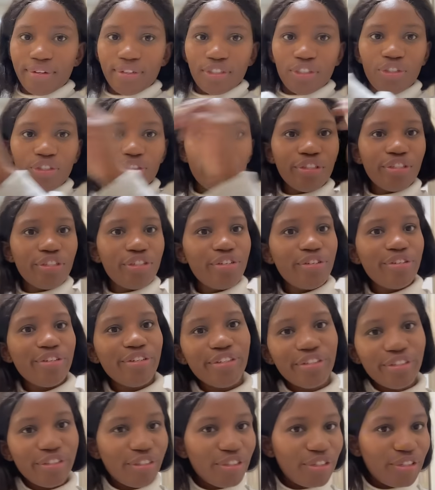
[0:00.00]
jiggy
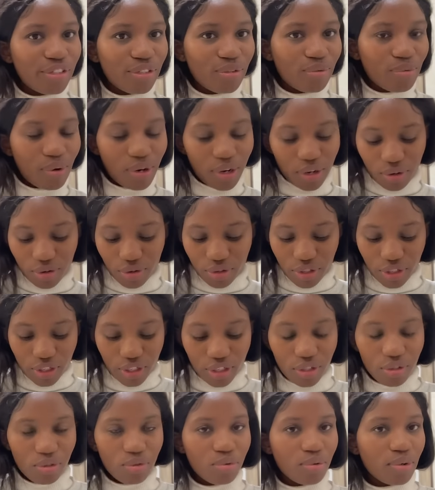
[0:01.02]
jiggy she didn't want to
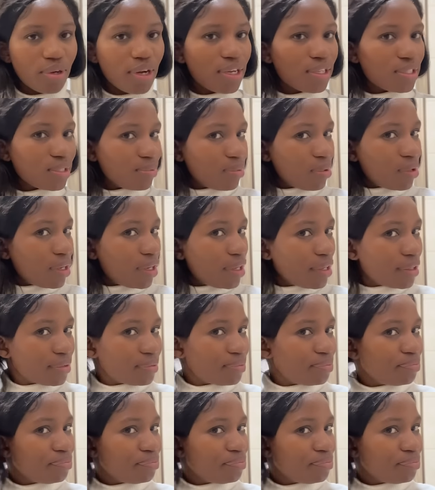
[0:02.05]
continue with wanna